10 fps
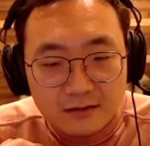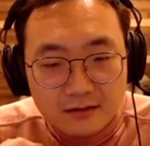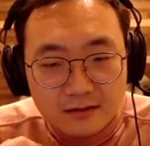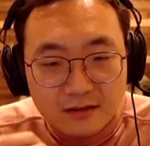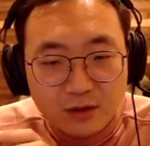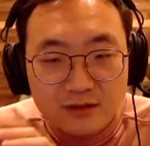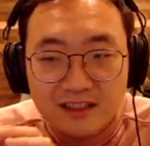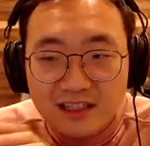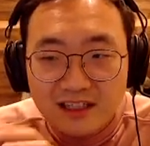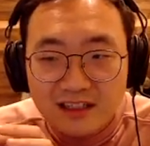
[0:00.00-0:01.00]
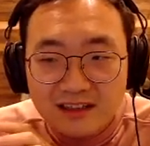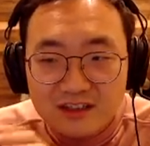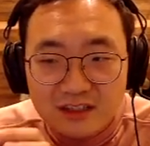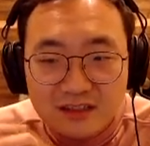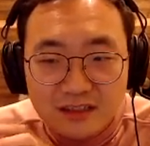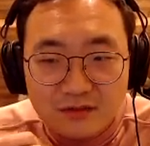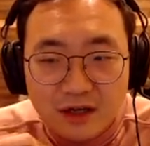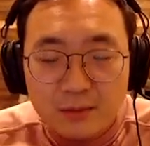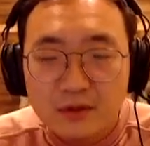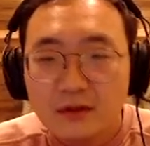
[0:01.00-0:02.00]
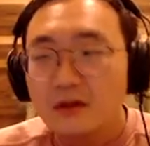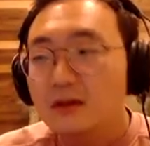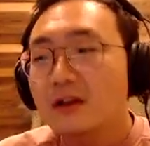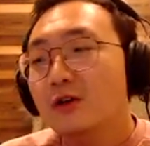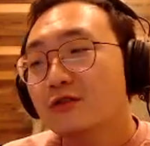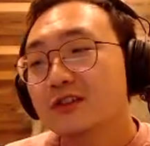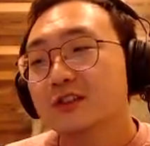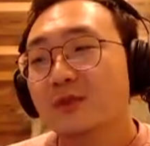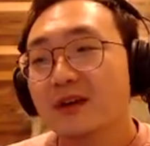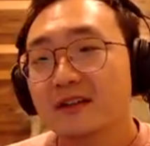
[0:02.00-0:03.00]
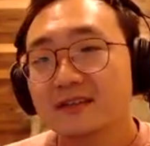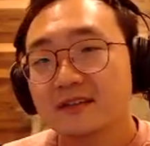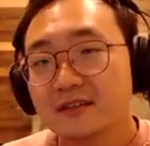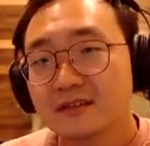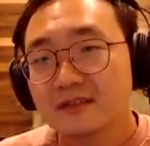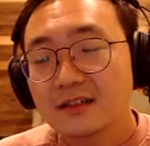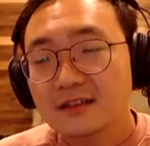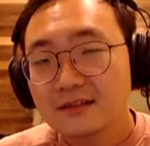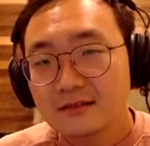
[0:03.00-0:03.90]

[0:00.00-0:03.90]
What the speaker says: Don't need anything, just need rep. No response, right?